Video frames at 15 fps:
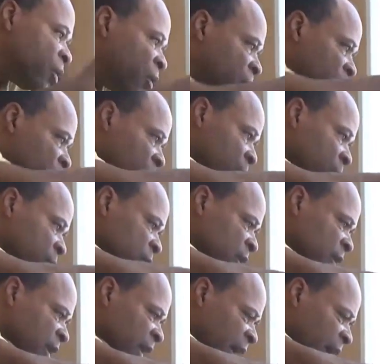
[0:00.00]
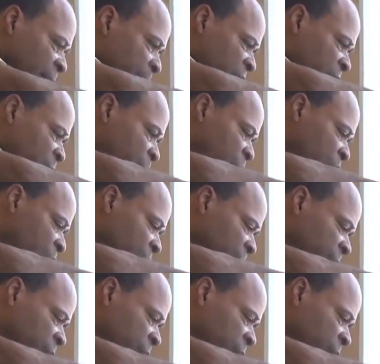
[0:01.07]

do today, I'm in the mood